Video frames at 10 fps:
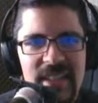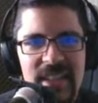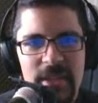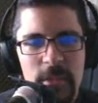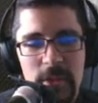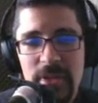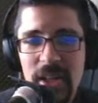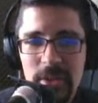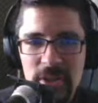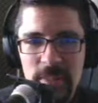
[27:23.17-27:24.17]
And we want to
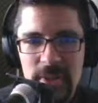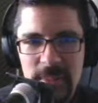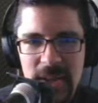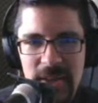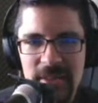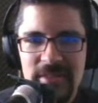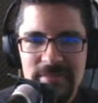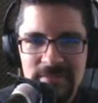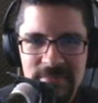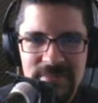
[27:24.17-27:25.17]
talk a little bit about
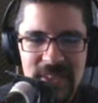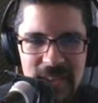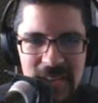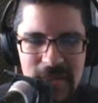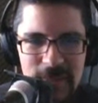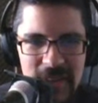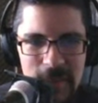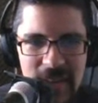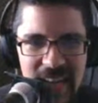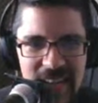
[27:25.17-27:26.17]
the
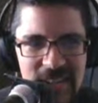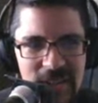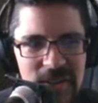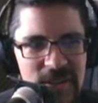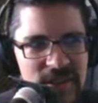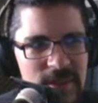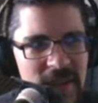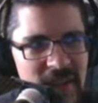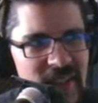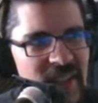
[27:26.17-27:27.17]
bad here in just a minute.